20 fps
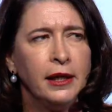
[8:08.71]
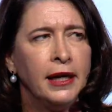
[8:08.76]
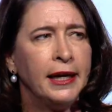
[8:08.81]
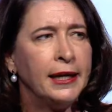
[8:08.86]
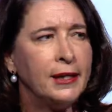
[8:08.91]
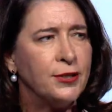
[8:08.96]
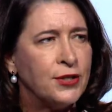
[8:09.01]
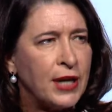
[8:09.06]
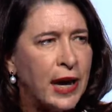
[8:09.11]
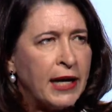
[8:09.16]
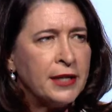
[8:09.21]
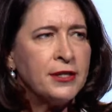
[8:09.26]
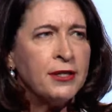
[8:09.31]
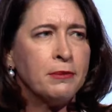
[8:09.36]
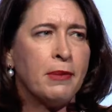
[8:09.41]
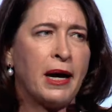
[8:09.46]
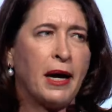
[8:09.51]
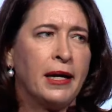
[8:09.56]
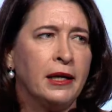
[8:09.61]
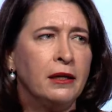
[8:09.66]

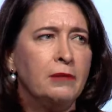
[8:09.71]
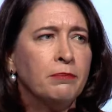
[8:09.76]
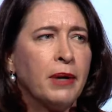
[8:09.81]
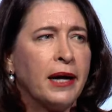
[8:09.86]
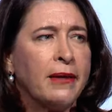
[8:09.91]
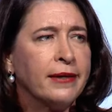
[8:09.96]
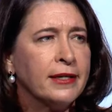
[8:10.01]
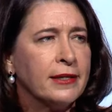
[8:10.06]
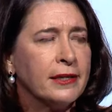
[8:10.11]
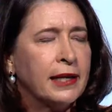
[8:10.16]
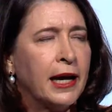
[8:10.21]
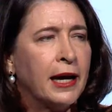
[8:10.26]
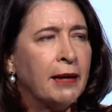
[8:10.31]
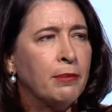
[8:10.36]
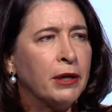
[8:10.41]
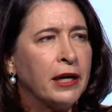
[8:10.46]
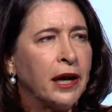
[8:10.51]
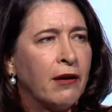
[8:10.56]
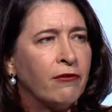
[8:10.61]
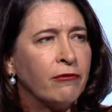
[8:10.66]
exacerbated by this
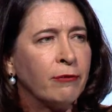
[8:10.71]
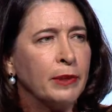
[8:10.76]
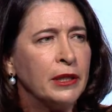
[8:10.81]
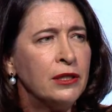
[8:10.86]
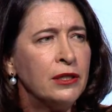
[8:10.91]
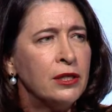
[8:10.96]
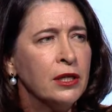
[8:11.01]
Labor government,